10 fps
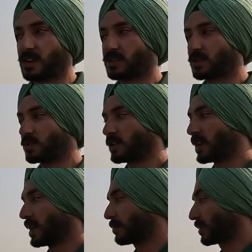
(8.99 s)
So
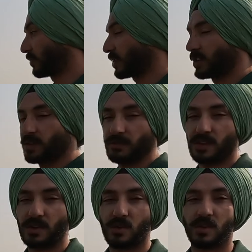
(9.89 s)
today I'm in front of
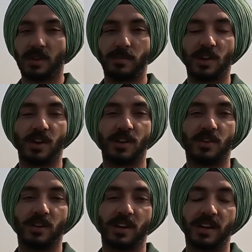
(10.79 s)
the canola plot
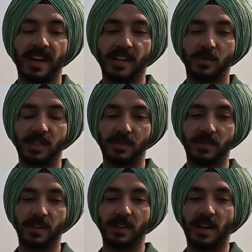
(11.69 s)
on our Natwich
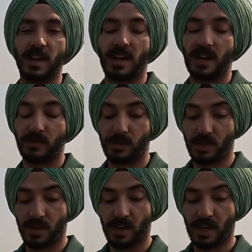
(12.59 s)
field. I would be
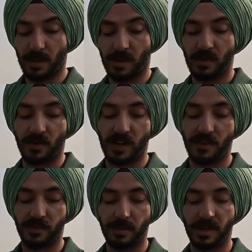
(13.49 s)
talking about one
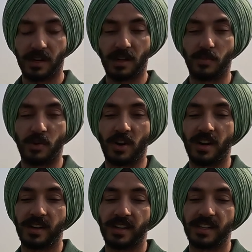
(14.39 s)
of the miracle
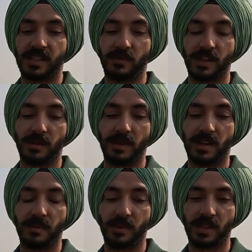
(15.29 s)
product that's available
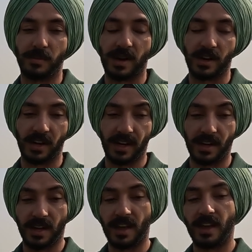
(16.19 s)
up on the market.